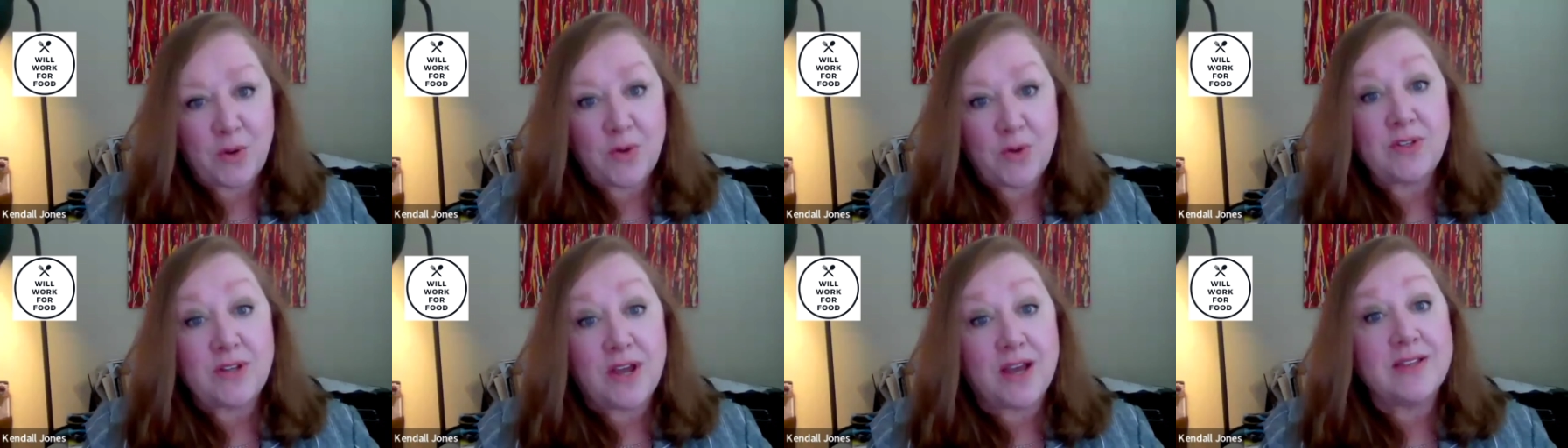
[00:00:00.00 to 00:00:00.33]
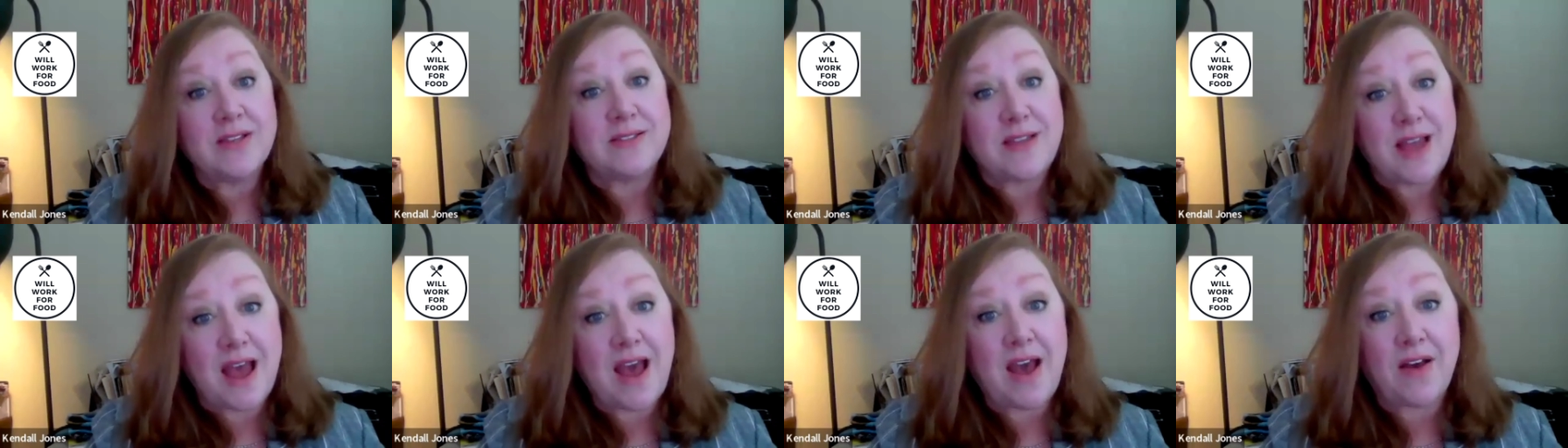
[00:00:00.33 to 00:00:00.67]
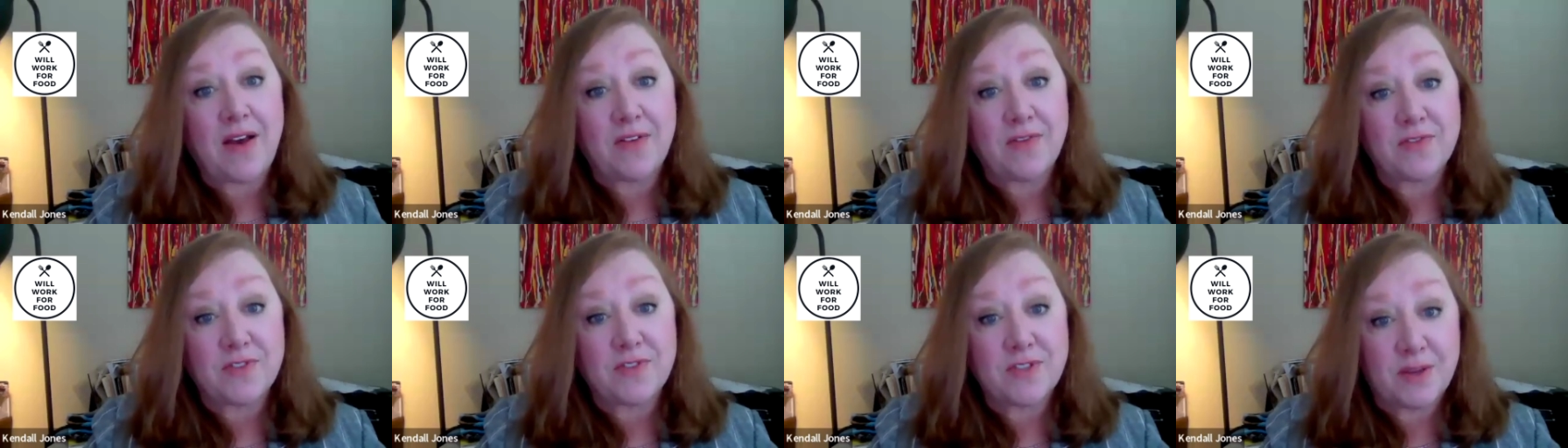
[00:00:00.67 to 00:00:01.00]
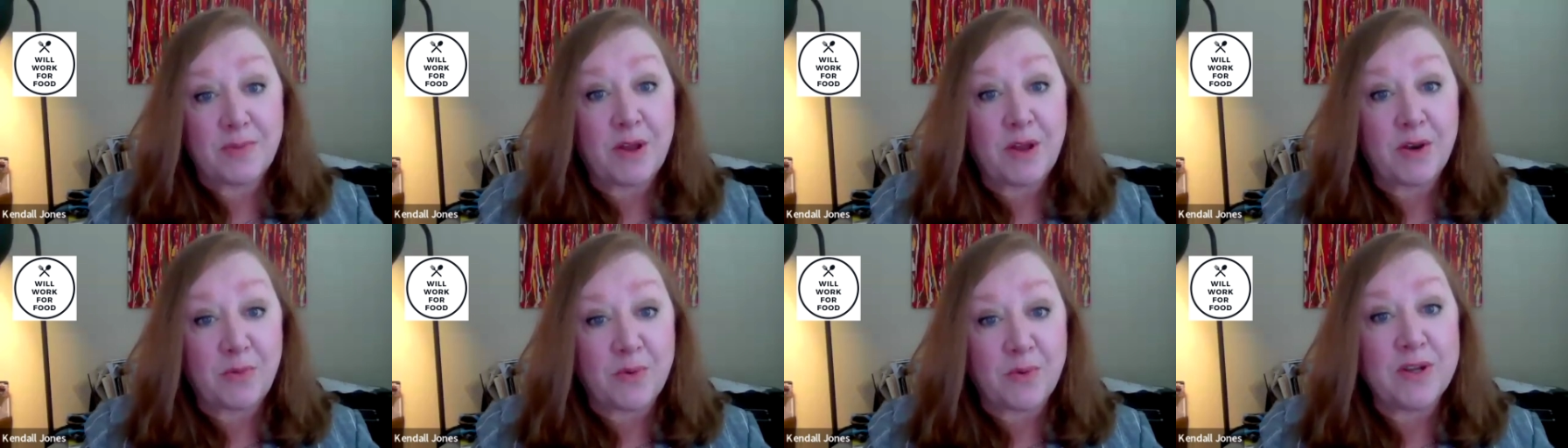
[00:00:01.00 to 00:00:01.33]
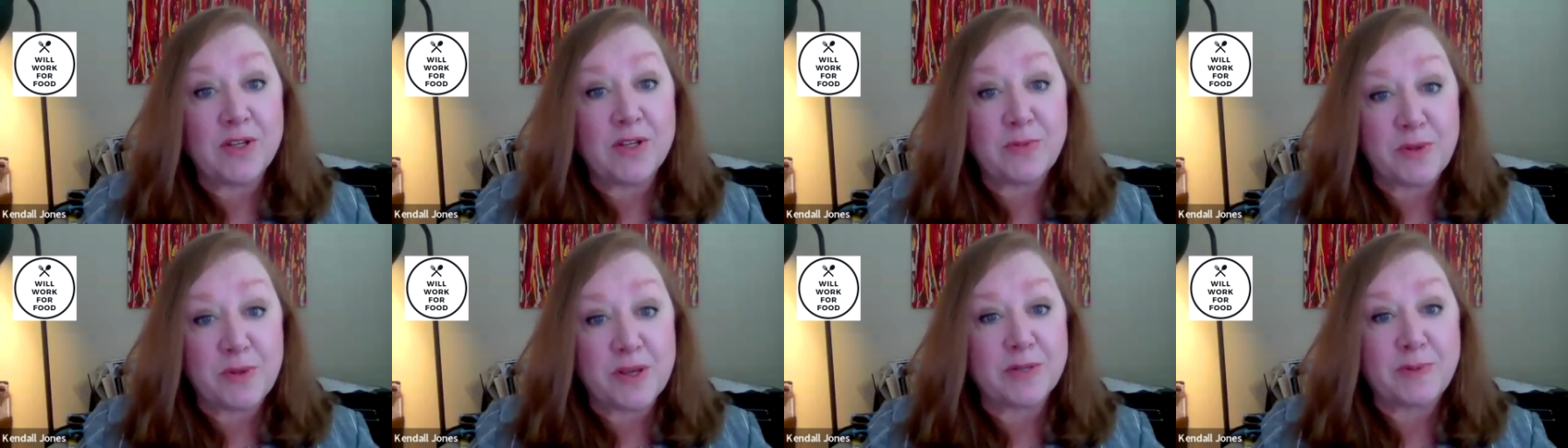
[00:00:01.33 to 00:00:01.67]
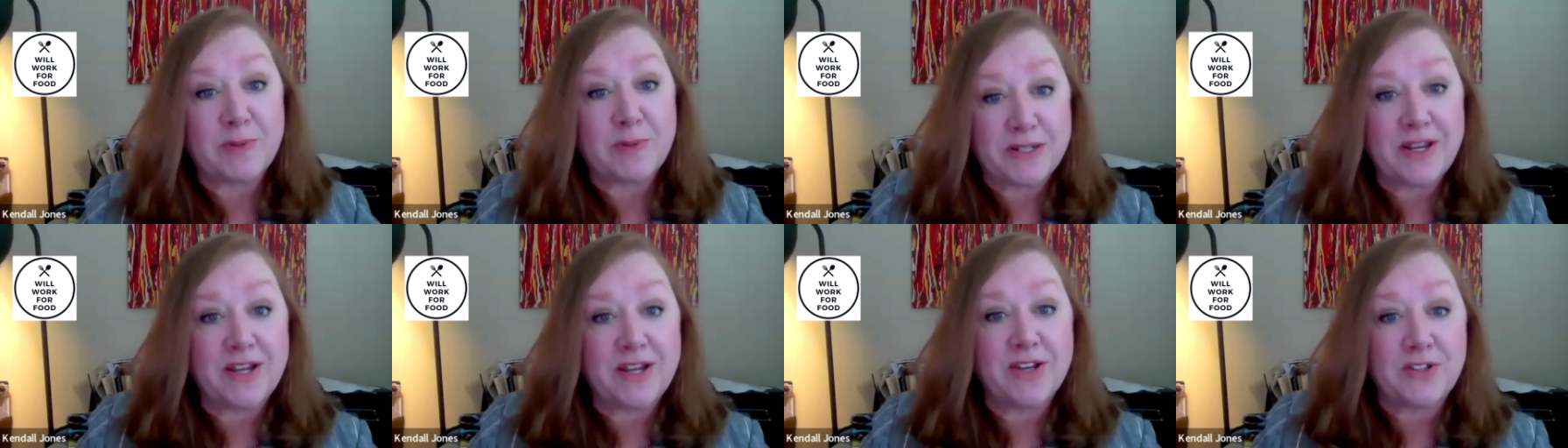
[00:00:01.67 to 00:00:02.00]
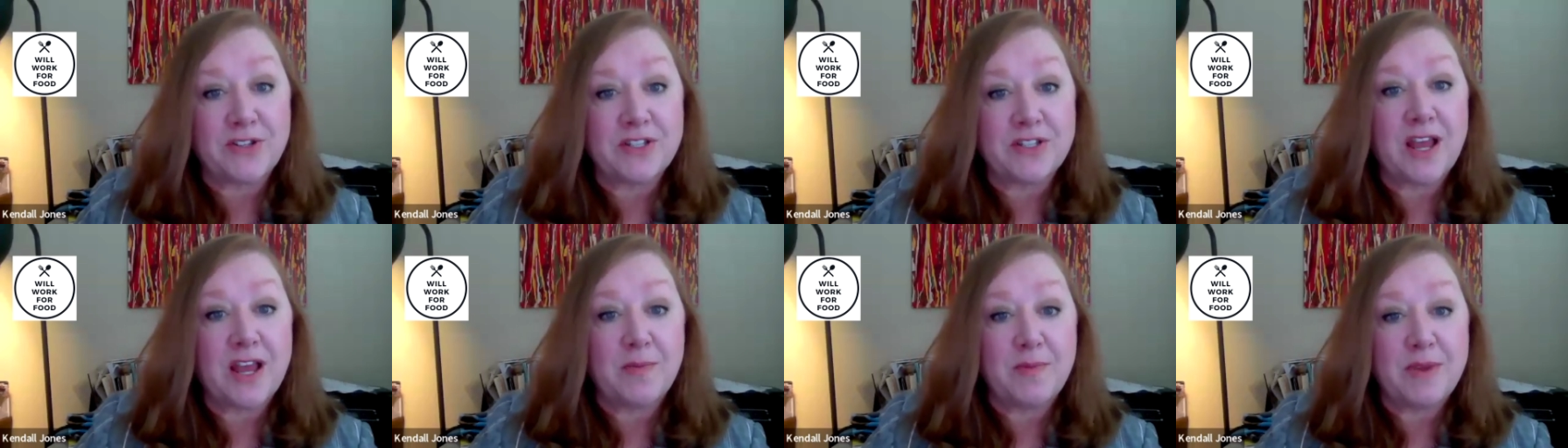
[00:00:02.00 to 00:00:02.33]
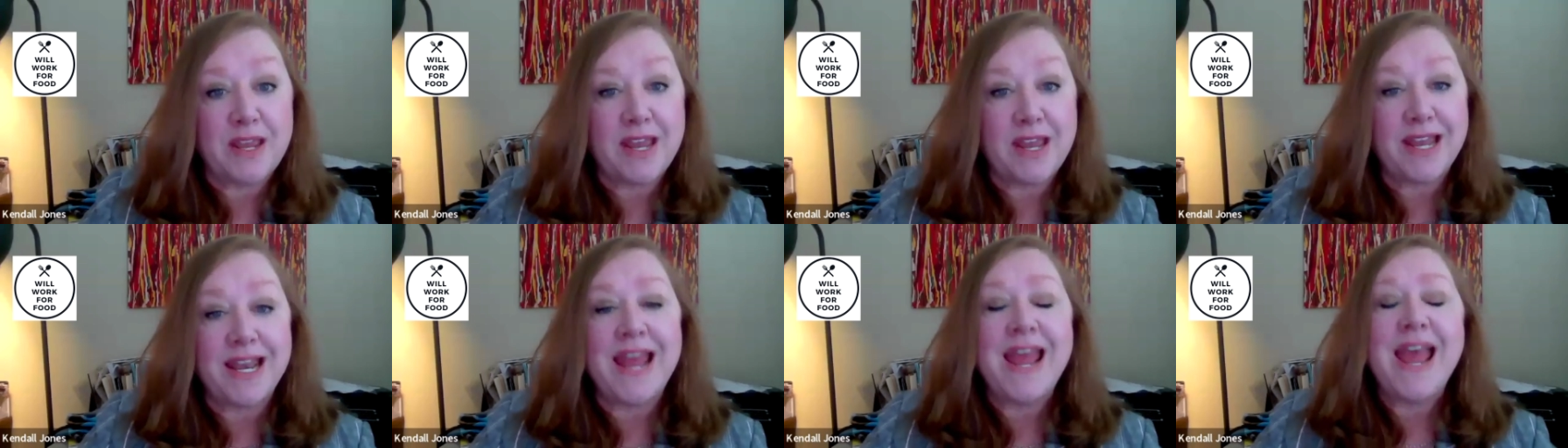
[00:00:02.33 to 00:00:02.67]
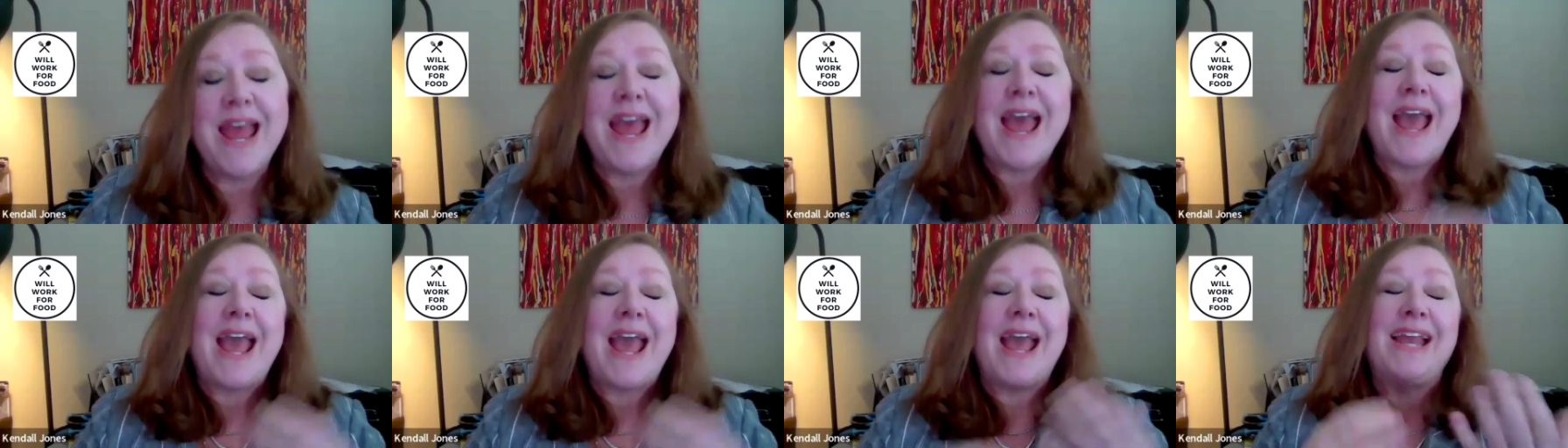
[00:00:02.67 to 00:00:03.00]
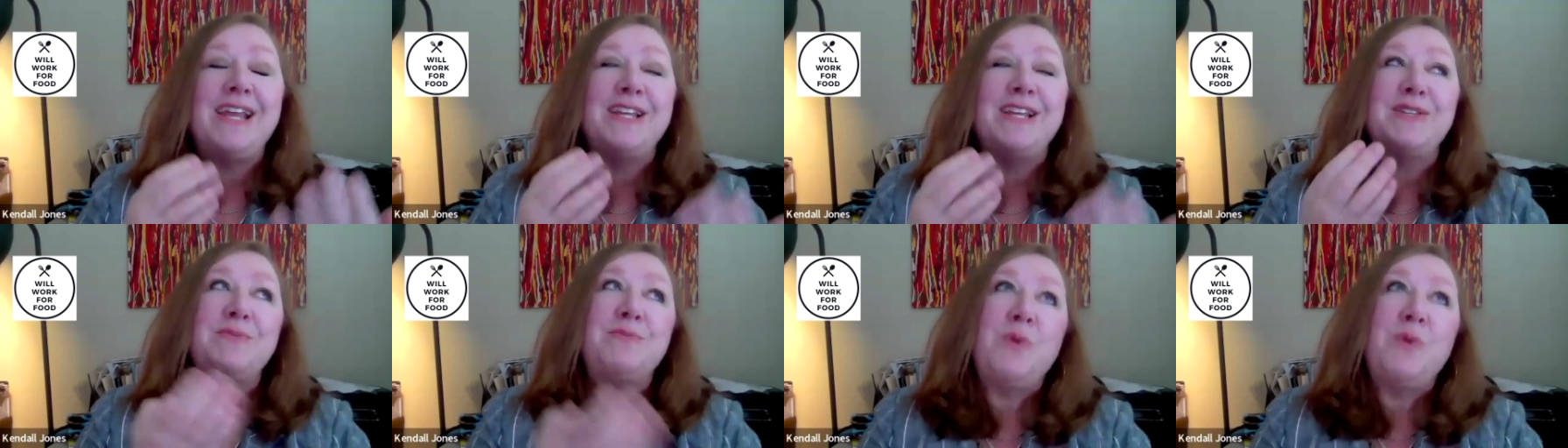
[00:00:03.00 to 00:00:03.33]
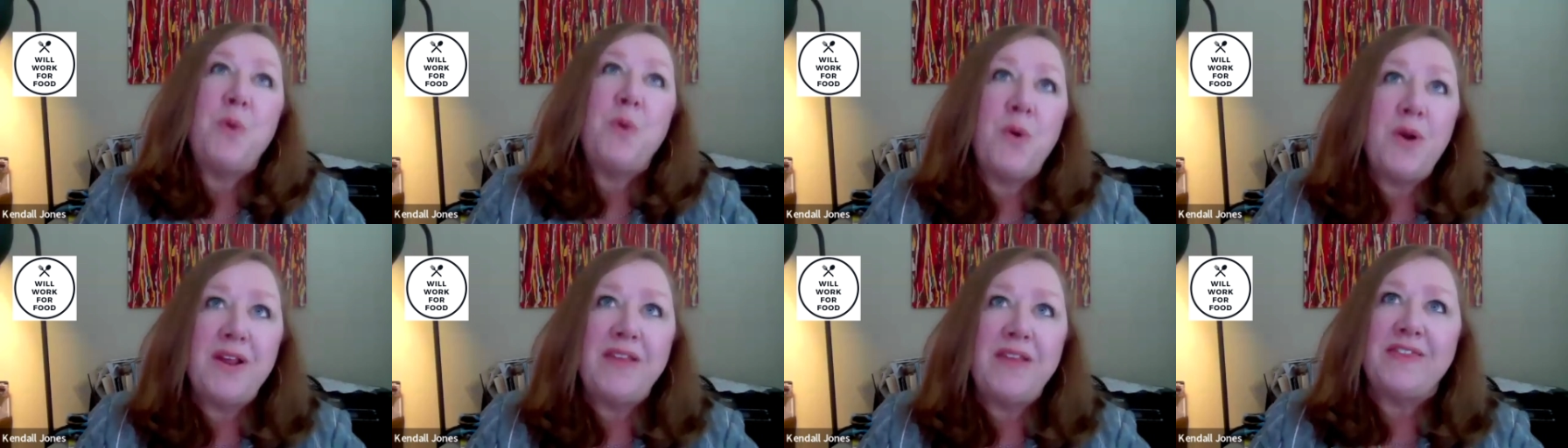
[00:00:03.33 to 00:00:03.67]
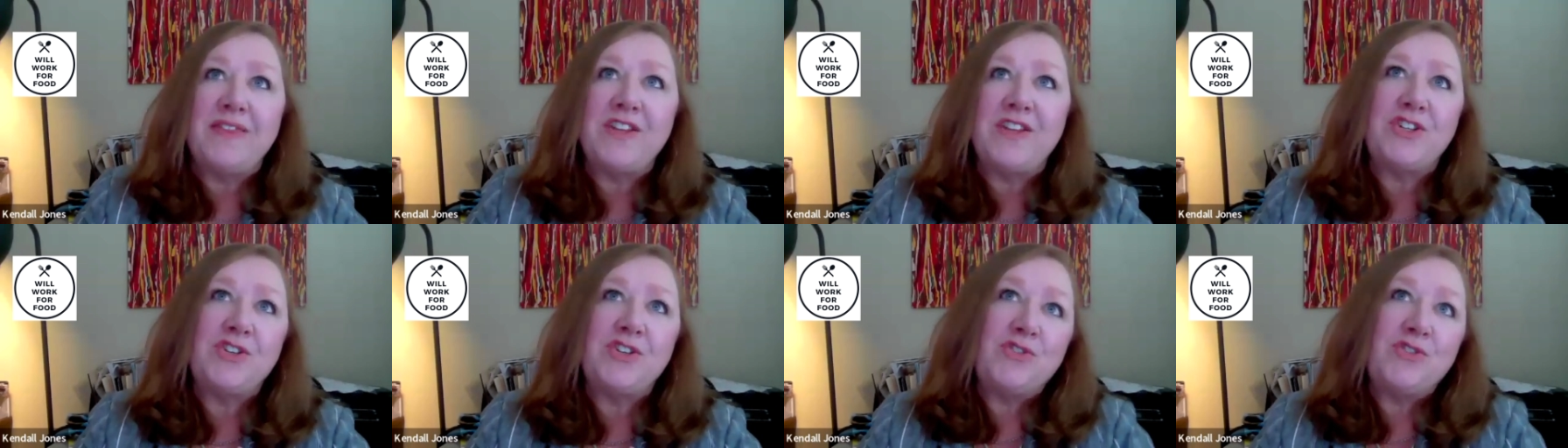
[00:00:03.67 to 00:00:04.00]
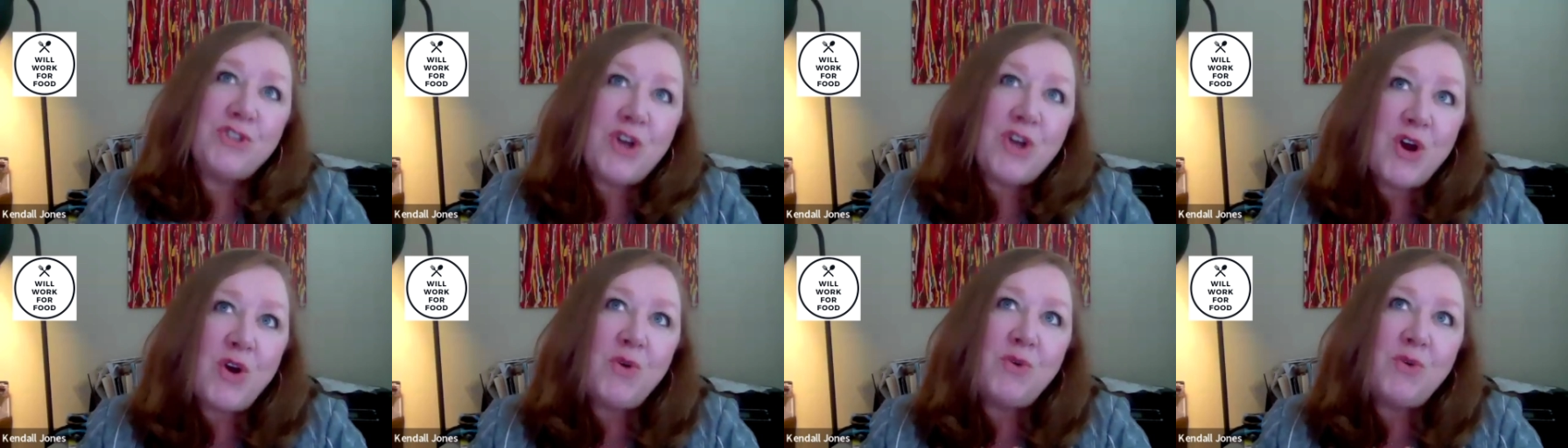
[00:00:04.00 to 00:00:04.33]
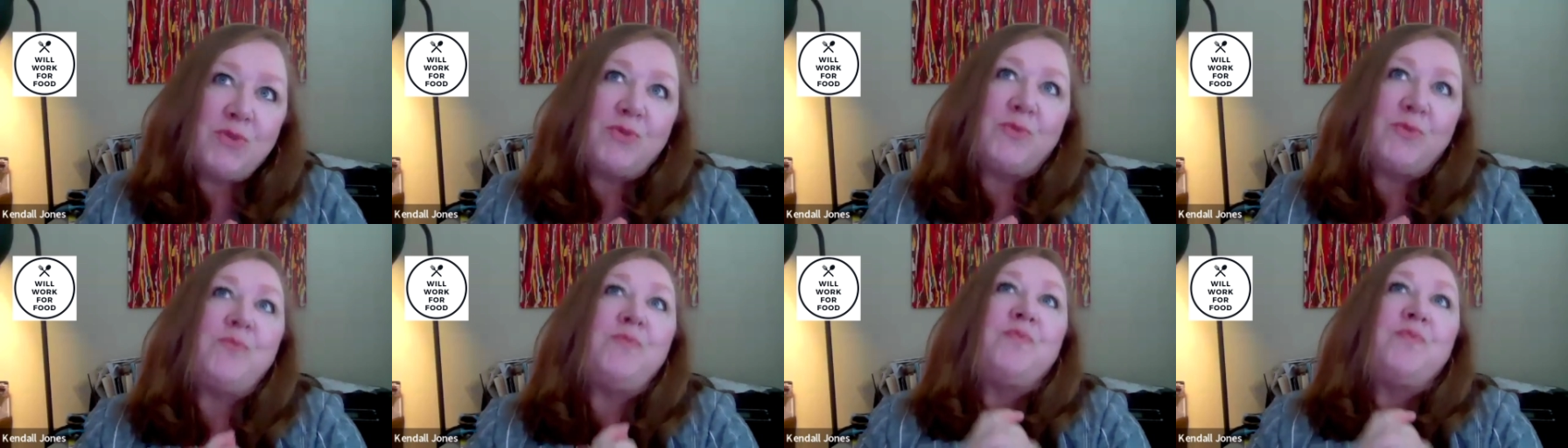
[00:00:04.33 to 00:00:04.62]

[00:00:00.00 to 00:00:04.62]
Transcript: does have some unreasonable expectations coming in. And it's important that you don't